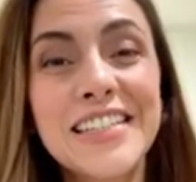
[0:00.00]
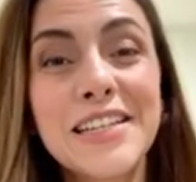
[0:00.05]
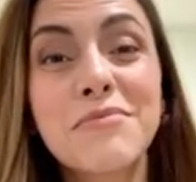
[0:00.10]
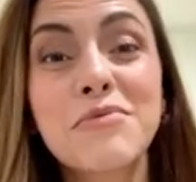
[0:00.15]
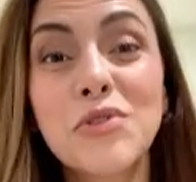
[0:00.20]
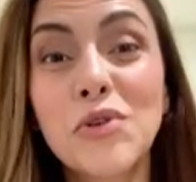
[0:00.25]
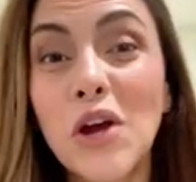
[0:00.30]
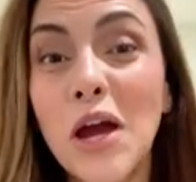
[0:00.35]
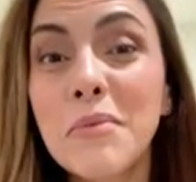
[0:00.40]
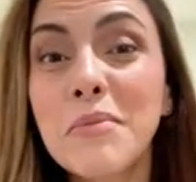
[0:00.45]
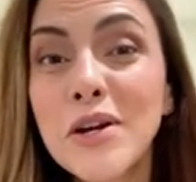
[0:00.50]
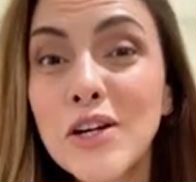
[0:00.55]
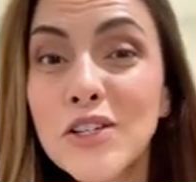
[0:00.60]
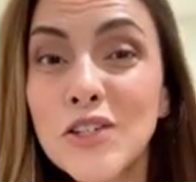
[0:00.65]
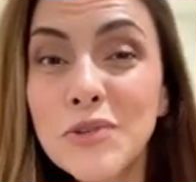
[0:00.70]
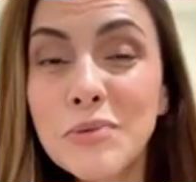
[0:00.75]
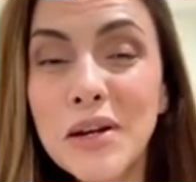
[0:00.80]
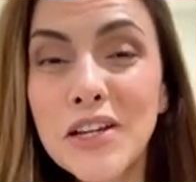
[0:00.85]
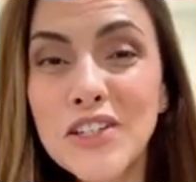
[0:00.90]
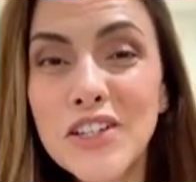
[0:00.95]
Subscribe here
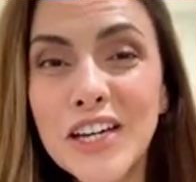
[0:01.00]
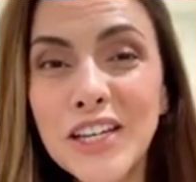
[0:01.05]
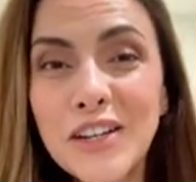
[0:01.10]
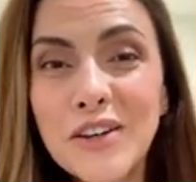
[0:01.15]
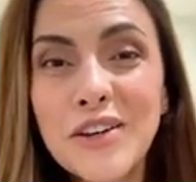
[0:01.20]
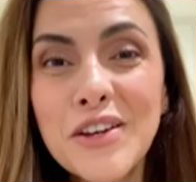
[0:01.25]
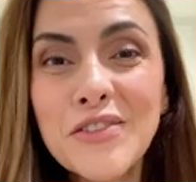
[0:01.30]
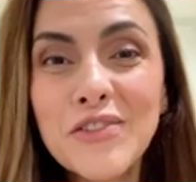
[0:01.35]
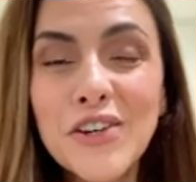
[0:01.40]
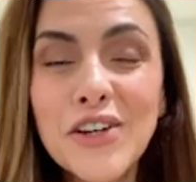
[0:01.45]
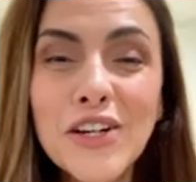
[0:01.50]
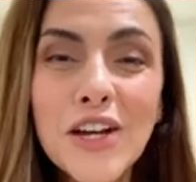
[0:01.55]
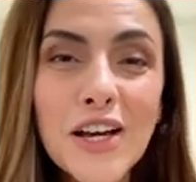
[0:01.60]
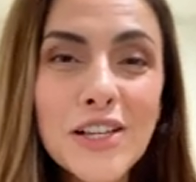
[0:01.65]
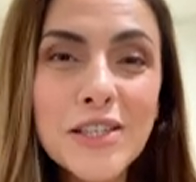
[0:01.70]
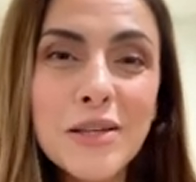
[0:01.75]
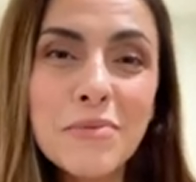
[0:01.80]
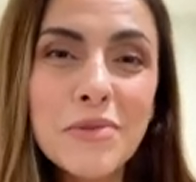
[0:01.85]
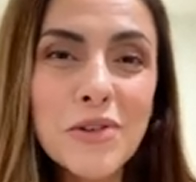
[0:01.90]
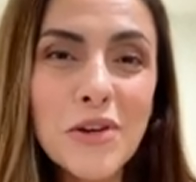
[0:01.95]
to my channel if you're
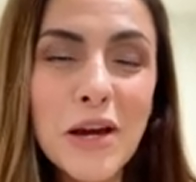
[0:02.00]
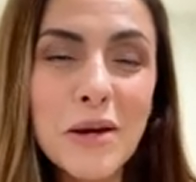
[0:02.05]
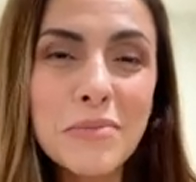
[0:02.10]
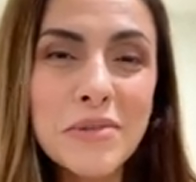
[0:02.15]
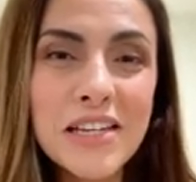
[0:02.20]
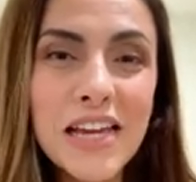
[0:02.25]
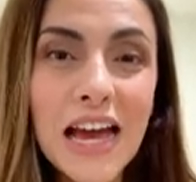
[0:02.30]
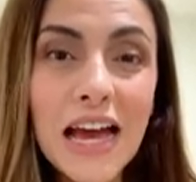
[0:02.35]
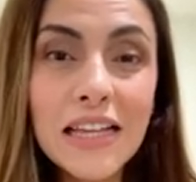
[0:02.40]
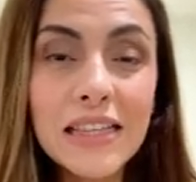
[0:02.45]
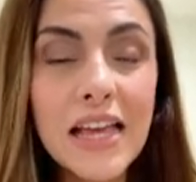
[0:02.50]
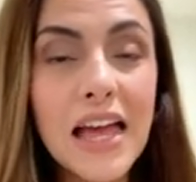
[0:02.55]
not subscribed yet.